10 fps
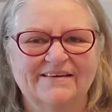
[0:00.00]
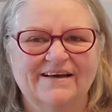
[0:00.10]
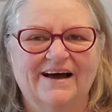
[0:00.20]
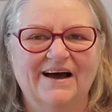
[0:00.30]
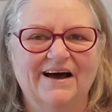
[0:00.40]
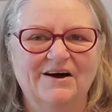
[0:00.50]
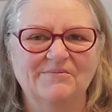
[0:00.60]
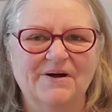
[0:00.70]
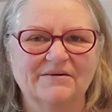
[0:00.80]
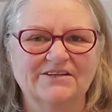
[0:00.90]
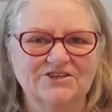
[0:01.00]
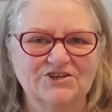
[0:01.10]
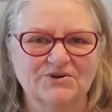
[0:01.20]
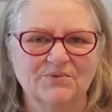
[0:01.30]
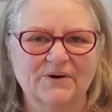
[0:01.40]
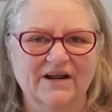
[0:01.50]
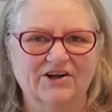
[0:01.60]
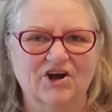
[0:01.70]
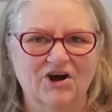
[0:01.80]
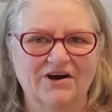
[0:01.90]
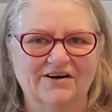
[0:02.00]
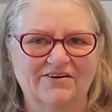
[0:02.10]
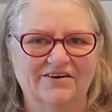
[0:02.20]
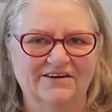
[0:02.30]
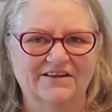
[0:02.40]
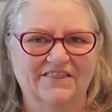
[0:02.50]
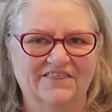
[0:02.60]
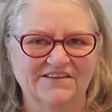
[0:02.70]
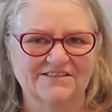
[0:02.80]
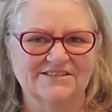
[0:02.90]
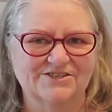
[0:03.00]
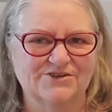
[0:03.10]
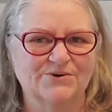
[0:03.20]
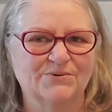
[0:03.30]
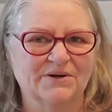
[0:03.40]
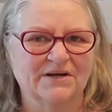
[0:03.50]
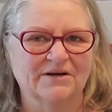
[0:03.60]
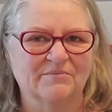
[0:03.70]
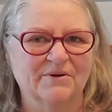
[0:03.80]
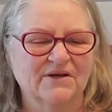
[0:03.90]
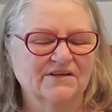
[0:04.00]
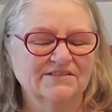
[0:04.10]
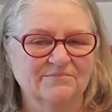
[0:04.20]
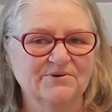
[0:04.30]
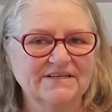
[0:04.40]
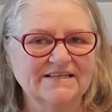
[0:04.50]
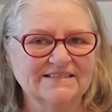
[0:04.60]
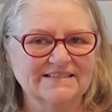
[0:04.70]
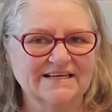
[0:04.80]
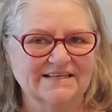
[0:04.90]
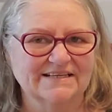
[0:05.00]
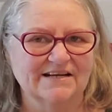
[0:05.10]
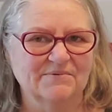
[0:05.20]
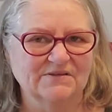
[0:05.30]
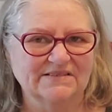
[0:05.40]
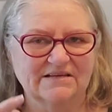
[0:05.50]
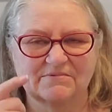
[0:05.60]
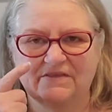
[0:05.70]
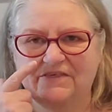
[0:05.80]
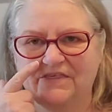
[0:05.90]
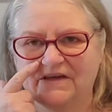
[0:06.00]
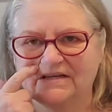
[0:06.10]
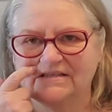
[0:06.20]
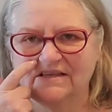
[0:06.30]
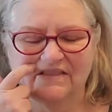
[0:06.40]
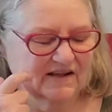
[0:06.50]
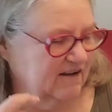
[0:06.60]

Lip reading: I'm going to show you what I got on this trip. So I'm pretty excited about some of the things that I